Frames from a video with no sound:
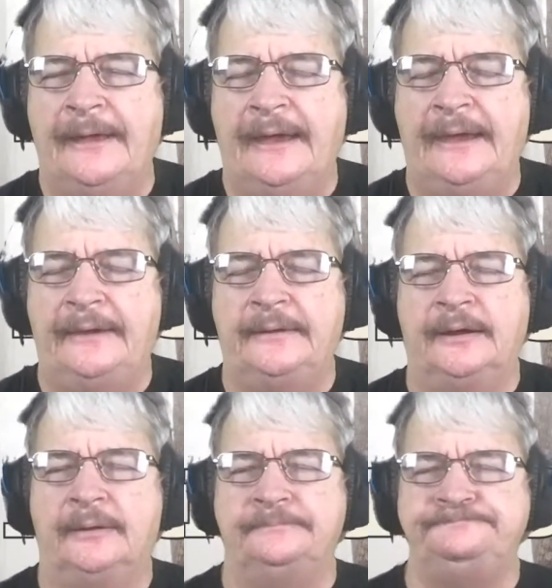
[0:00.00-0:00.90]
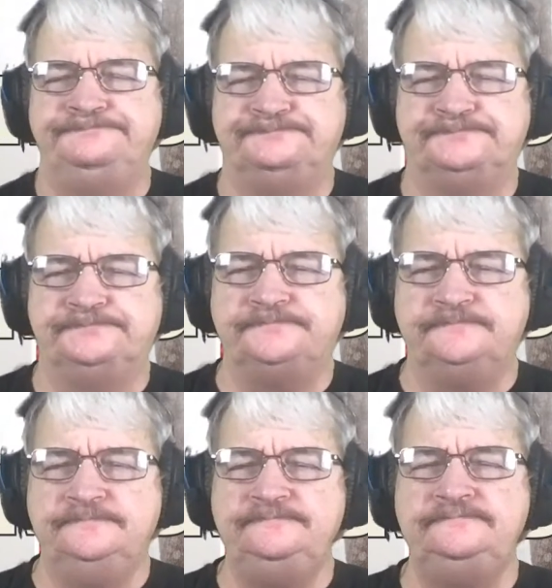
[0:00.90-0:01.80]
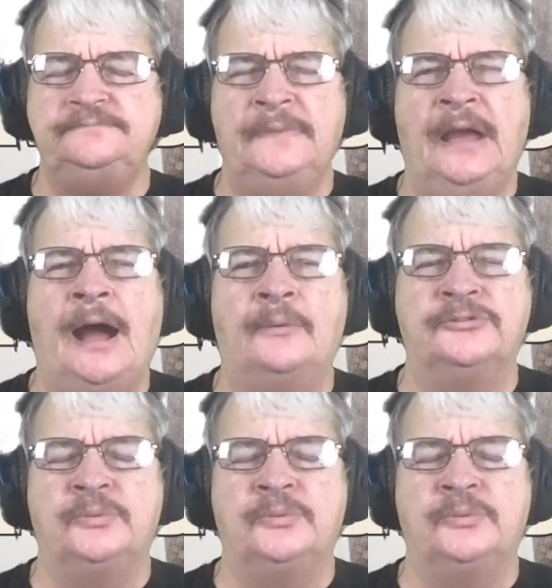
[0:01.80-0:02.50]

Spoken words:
And I was